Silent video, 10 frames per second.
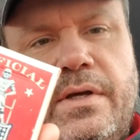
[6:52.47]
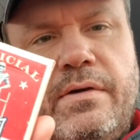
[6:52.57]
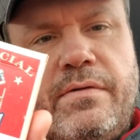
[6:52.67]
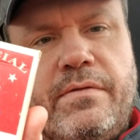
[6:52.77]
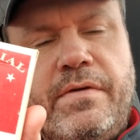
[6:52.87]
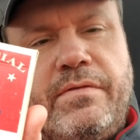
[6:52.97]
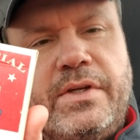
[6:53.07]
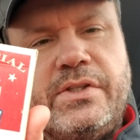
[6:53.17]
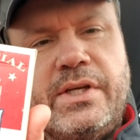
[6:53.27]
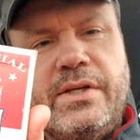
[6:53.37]
for 50
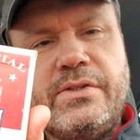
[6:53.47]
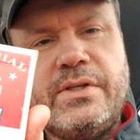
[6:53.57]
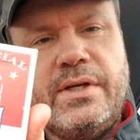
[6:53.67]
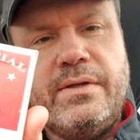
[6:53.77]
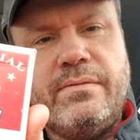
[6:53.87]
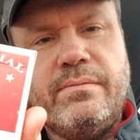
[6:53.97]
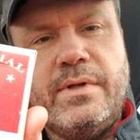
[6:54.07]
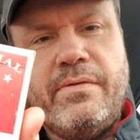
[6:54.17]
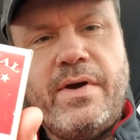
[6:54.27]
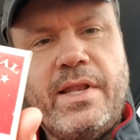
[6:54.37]
cents, I
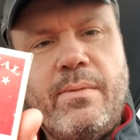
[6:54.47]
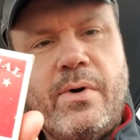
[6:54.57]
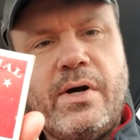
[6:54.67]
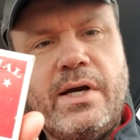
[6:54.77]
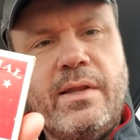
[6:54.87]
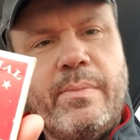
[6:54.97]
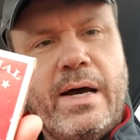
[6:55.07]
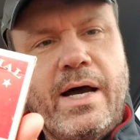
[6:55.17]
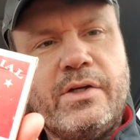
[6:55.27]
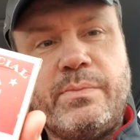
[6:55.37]
love how they mark on the
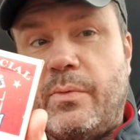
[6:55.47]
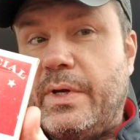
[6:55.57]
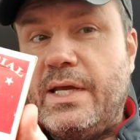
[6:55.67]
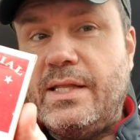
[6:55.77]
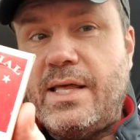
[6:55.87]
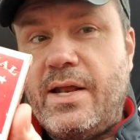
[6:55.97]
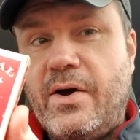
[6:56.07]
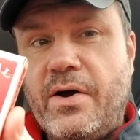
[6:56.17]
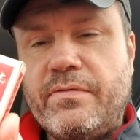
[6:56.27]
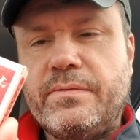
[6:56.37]
box, but we can get that
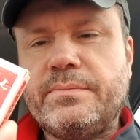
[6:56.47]
off.